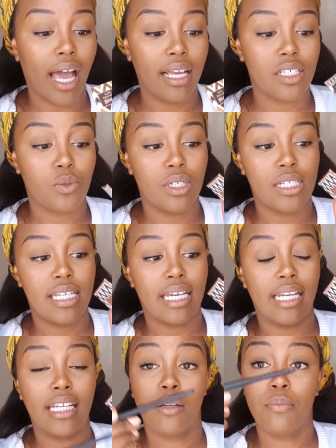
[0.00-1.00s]
I just want to take a
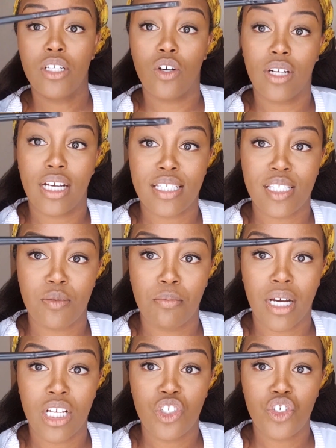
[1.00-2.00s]
little bit on a
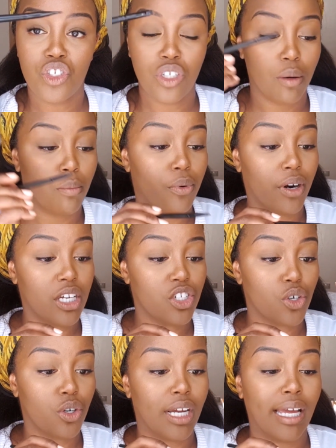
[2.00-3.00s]
smudge brush
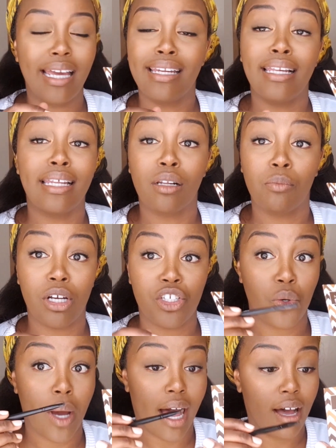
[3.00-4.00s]
or any little brush
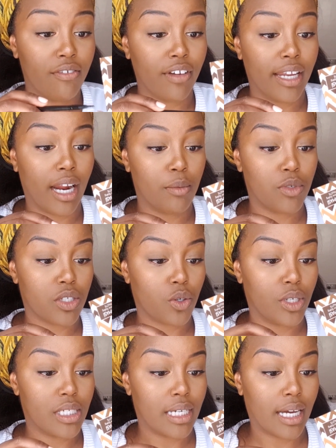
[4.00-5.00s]
you have, and I'm just
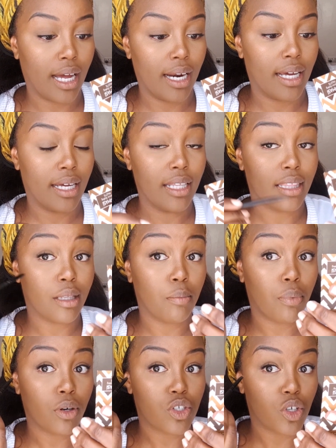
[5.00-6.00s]
going to color the
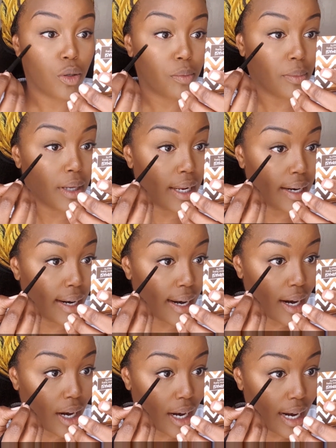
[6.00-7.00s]
bottom
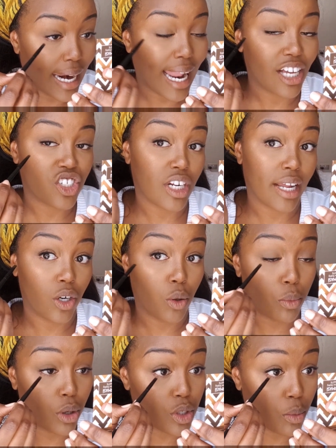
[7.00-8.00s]
lash line or
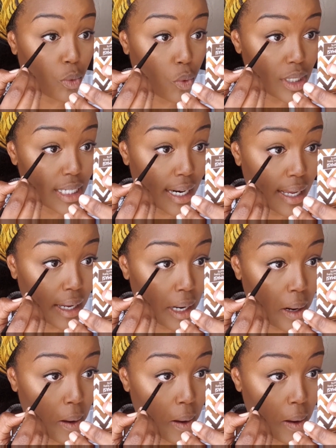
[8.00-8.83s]
bottom waterline.